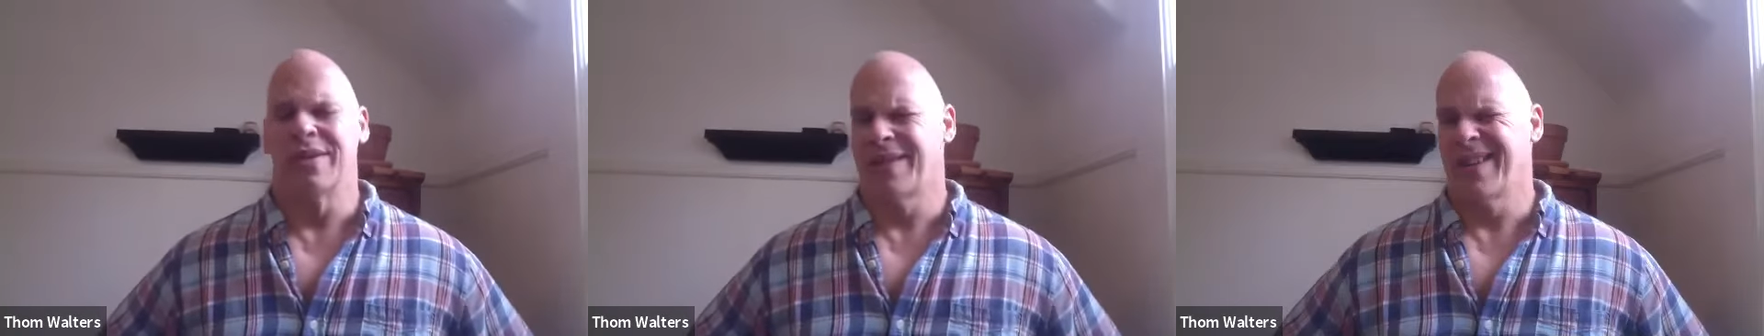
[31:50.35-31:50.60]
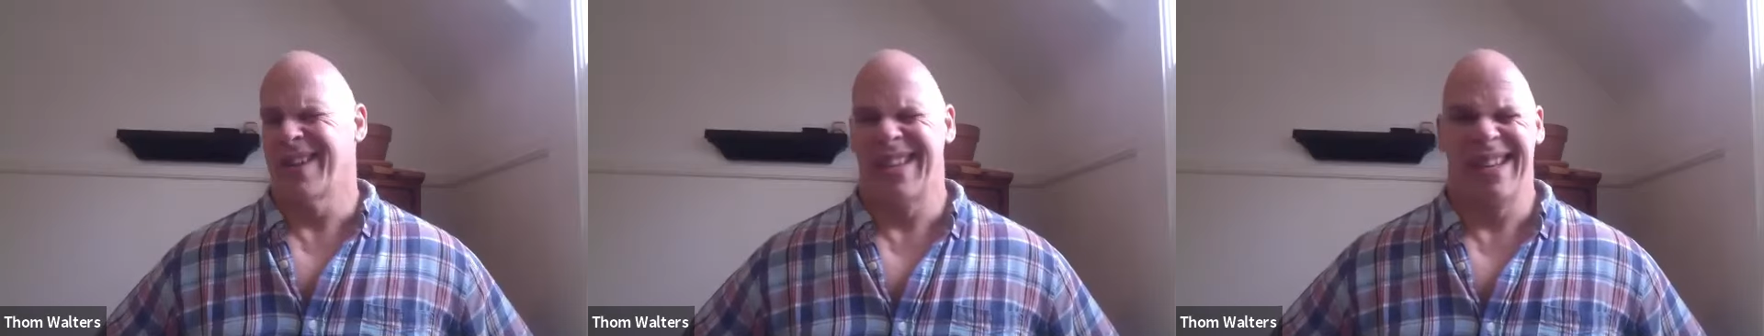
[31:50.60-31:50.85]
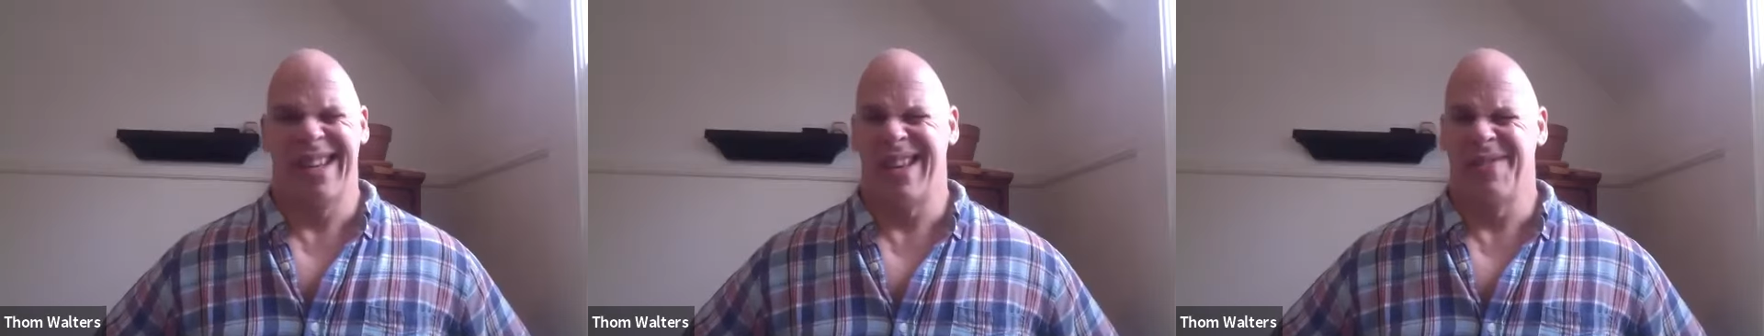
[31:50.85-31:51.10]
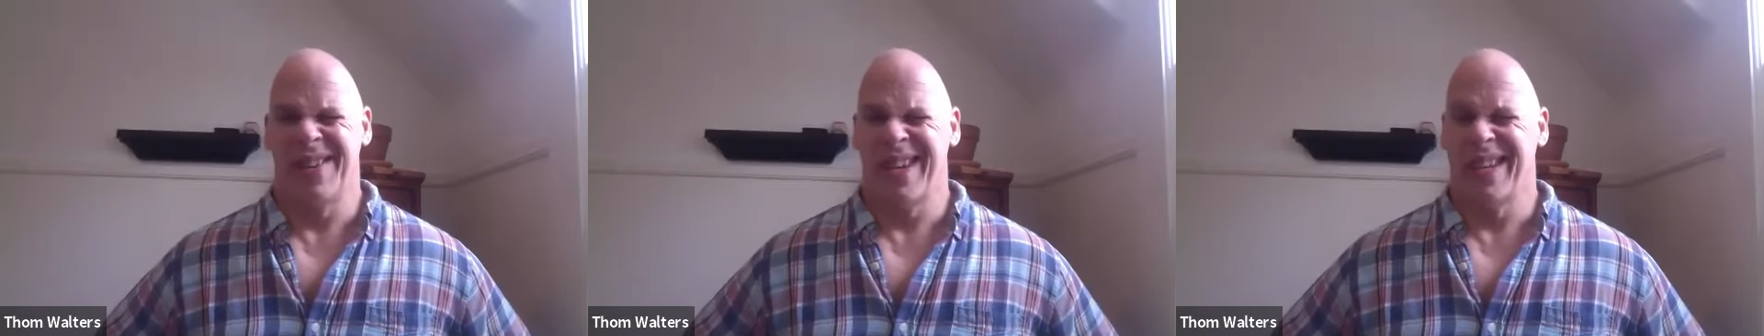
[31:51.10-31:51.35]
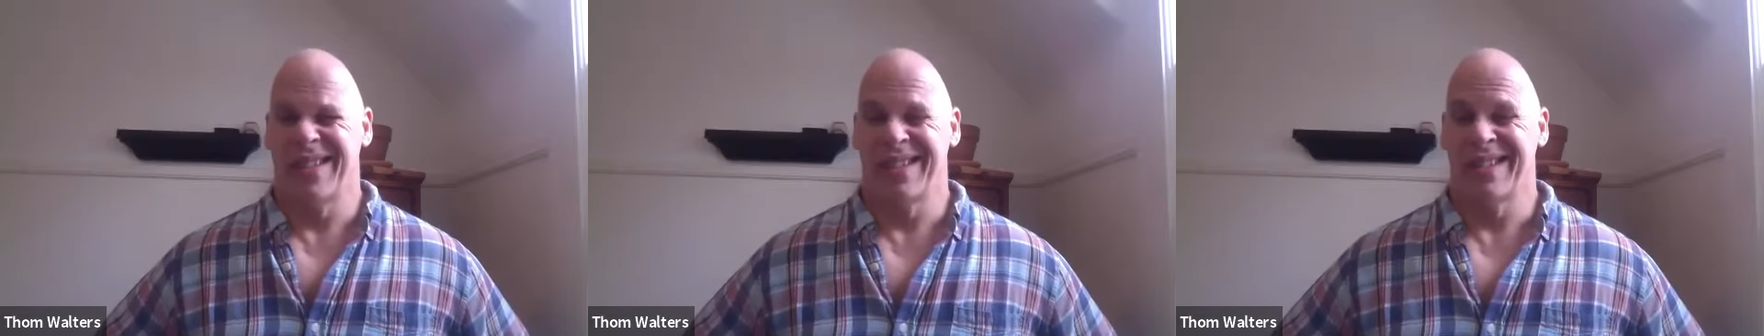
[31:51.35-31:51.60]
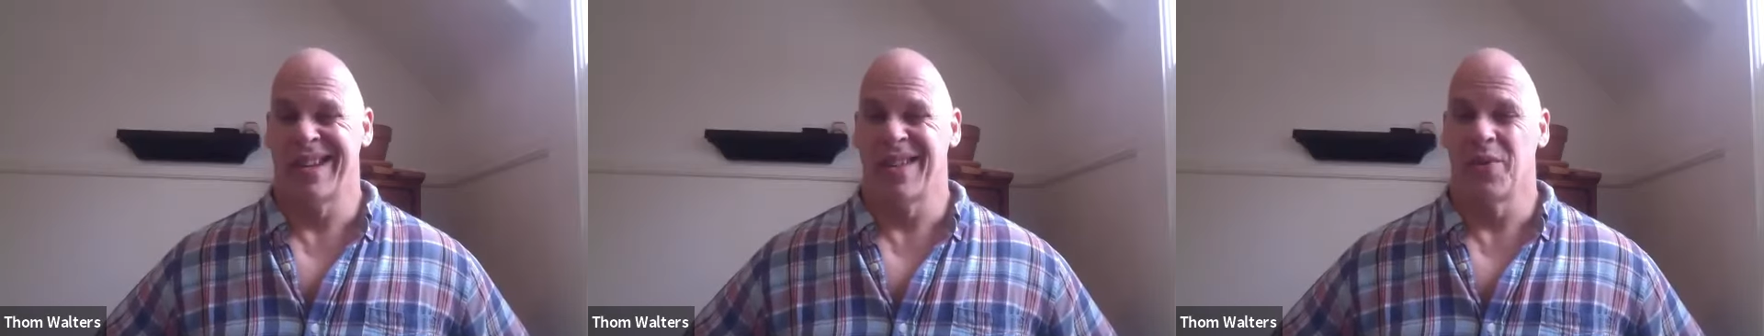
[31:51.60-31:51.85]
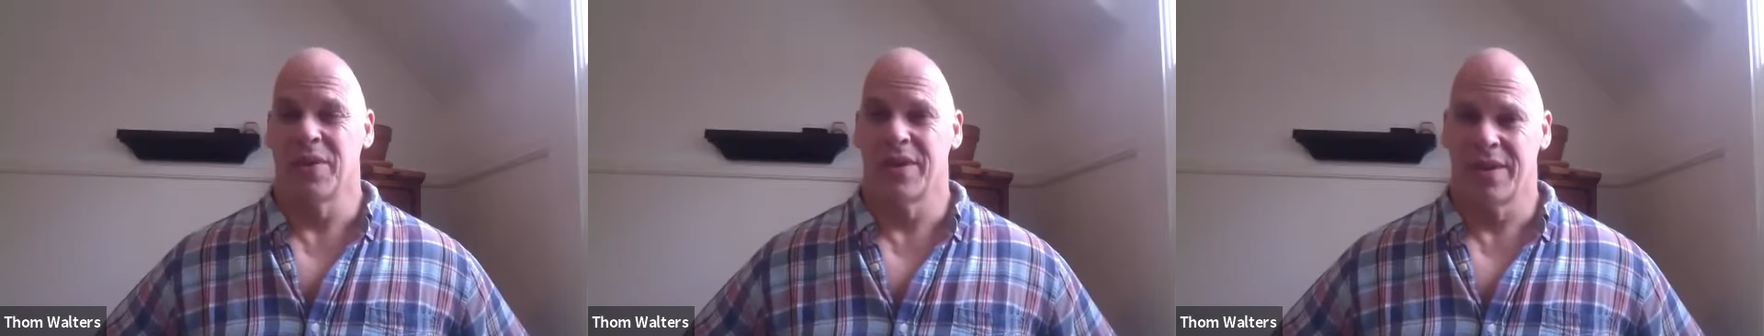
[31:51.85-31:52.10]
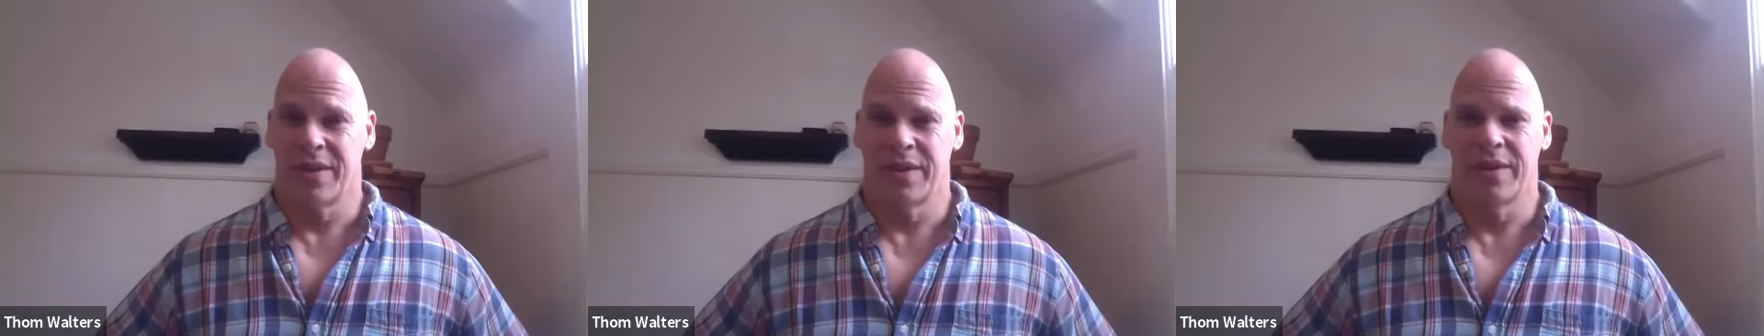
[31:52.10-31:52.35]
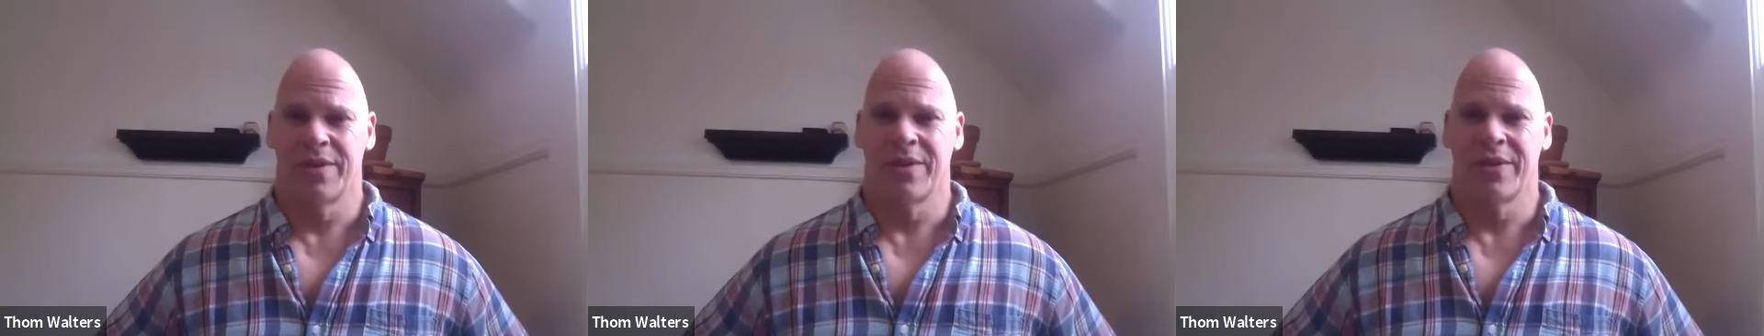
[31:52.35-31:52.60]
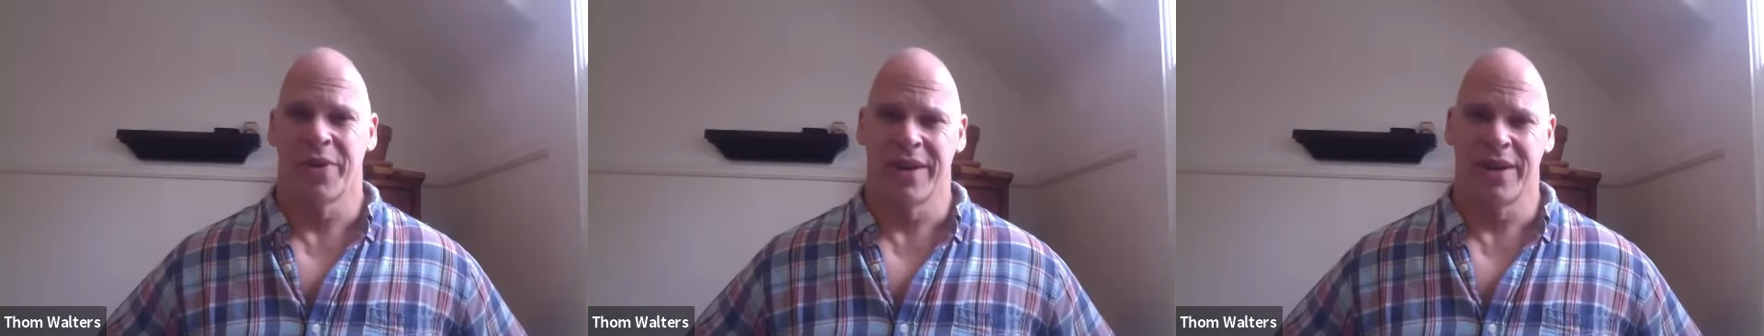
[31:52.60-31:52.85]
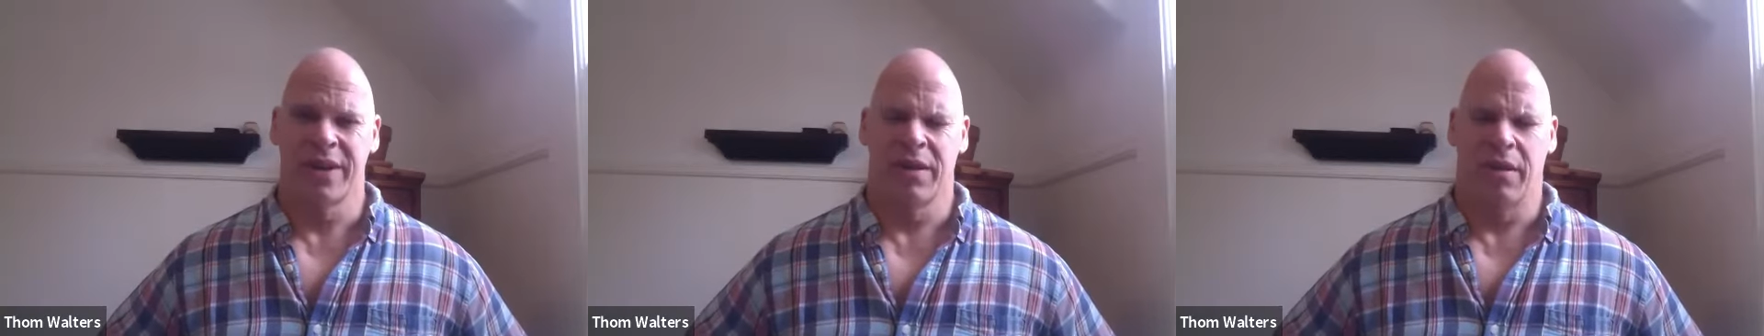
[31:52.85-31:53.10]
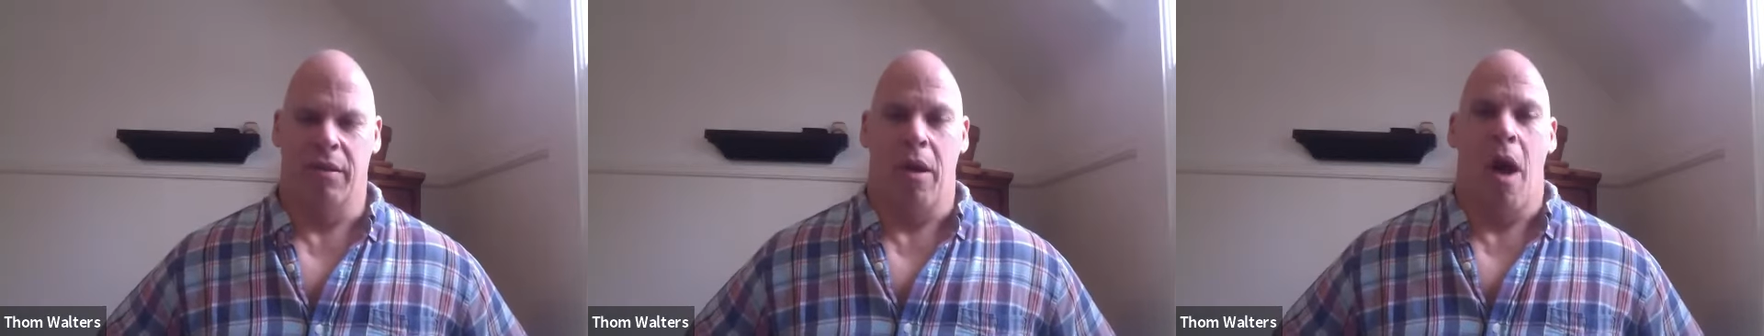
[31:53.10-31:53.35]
God, I even hate to say the word trendy,